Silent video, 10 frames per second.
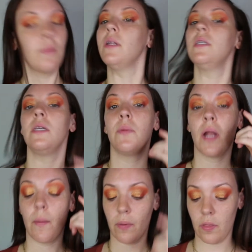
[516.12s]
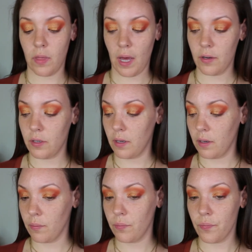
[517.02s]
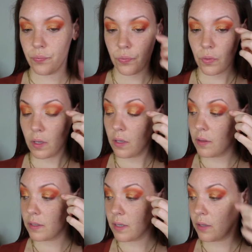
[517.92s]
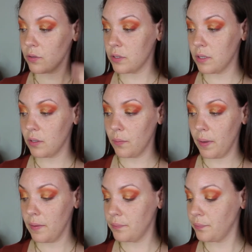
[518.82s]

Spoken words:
I'm going to deepen up that this color just a little bit.